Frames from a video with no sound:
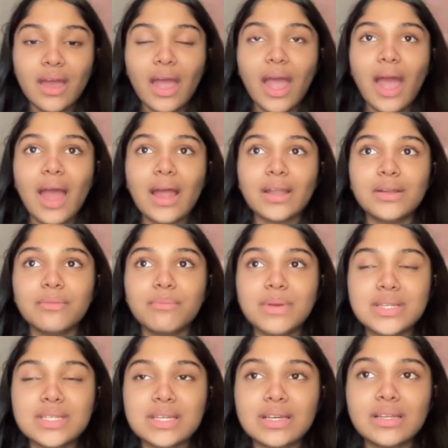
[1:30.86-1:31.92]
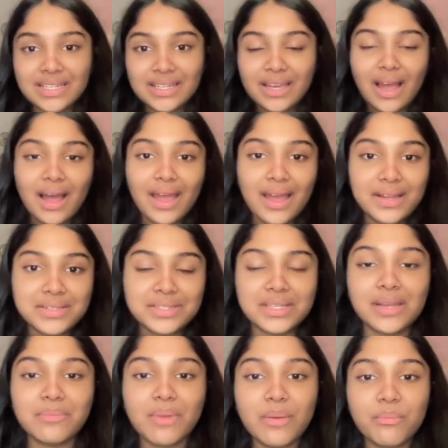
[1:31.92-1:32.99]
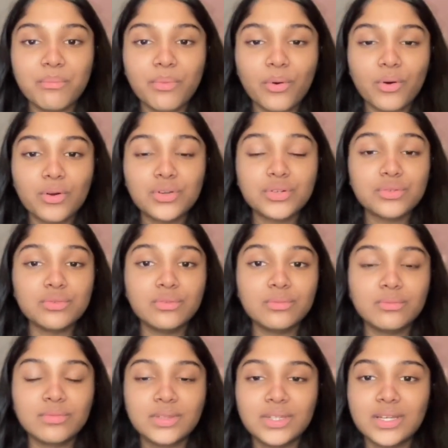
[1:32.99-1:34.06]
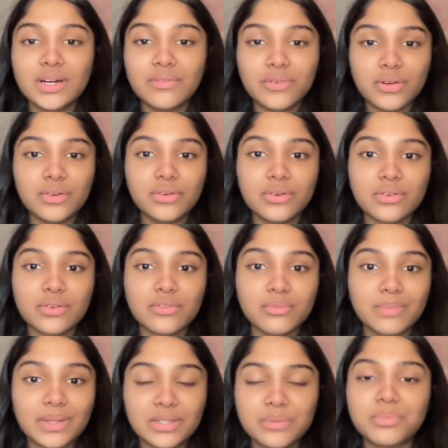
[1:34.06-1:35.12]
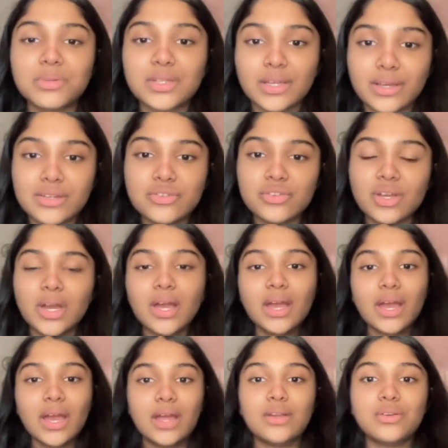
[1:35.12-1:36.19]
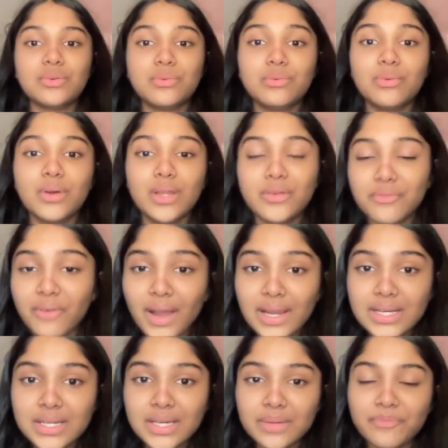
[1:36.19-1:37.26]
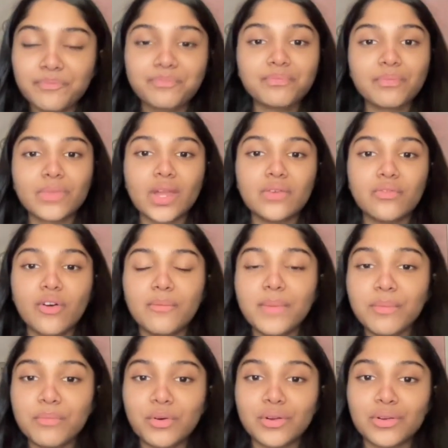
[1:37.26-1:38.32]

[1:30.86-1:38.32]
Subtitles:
And basically, I had sent my book to the governor of Madhya Pradesh to invite him for my book